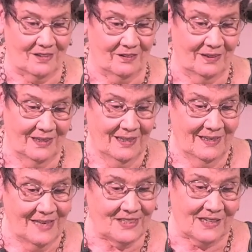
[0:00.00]
So
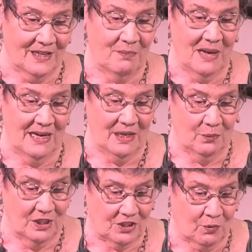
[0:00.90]
that's the kind of man he
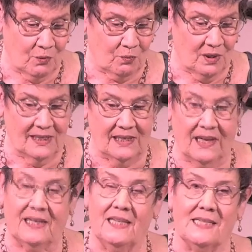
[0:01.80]
was. So we're really
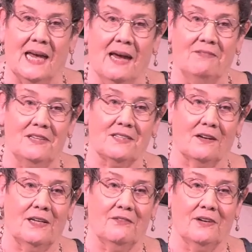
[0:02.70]
lucky to have this
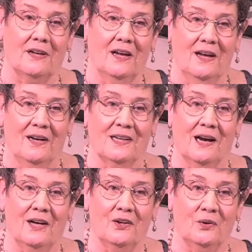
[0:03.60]
kind of a
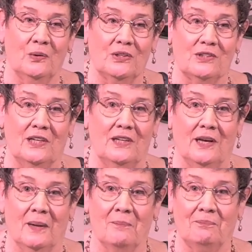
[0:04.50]
guy who is the